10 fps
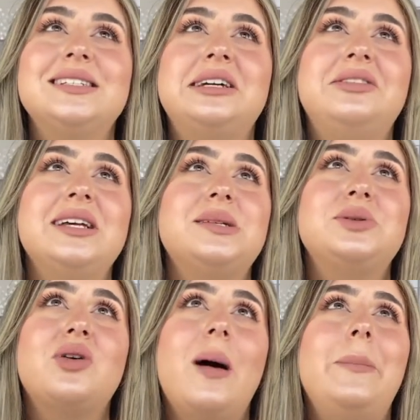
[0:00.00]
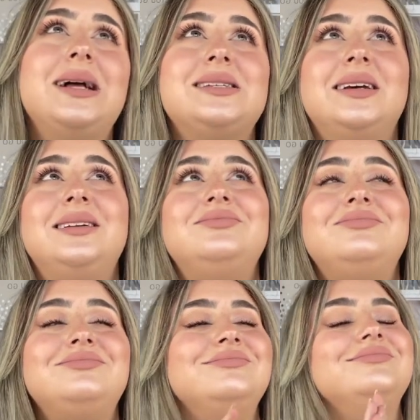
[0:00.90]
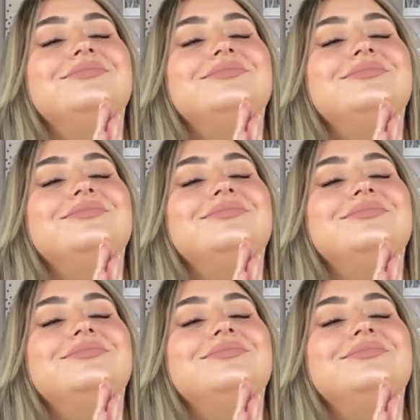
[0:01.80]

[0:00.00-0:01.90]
to click on that subscribe button.